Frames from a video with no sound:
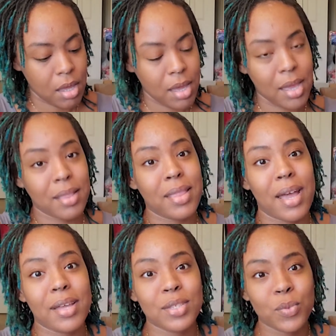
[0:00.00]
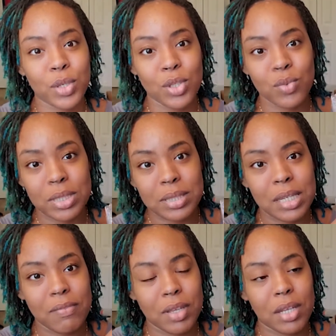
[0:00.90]
And that is what you
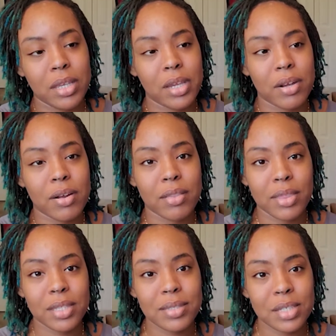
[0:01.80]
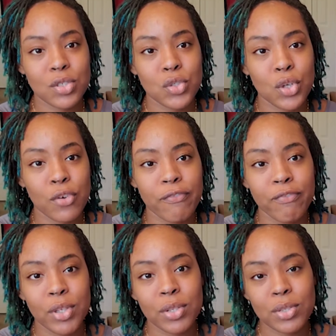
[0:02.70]
receive in here. This is your
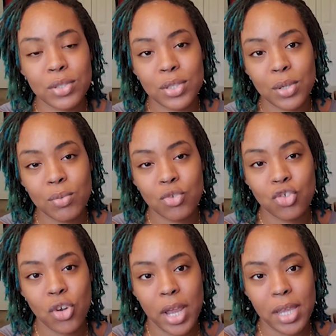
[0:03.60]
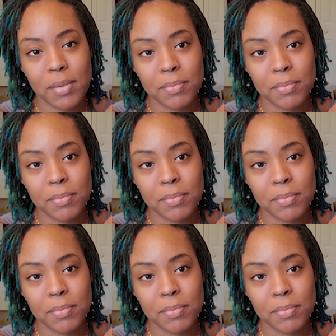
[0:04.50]
filler stone tray.